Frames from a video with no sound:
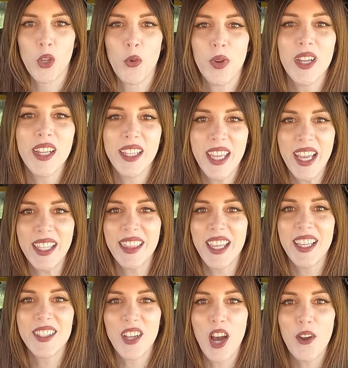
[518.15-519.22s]
We're gonna kick
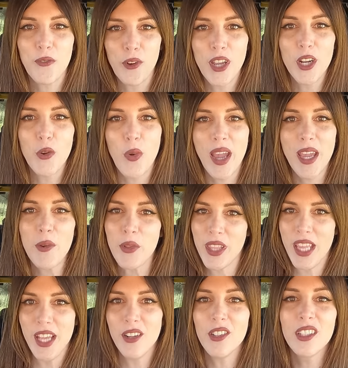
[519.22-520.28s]
things off right away with a
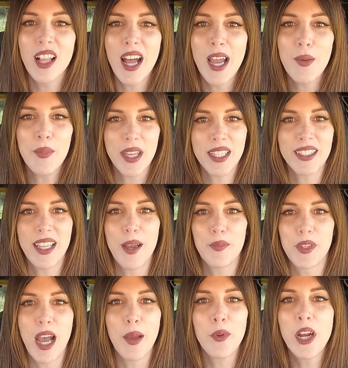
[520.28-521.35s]
hill climb, except
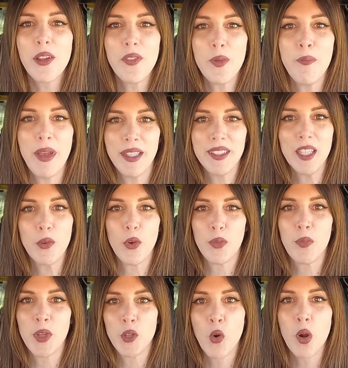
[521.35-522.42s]
I'm not even messing with
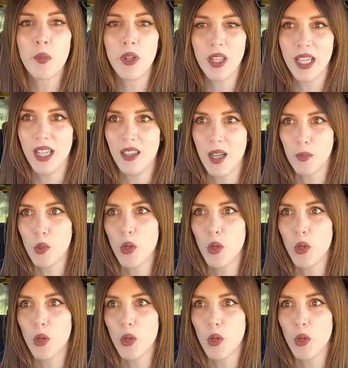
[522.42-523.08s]
my normal hill. I'm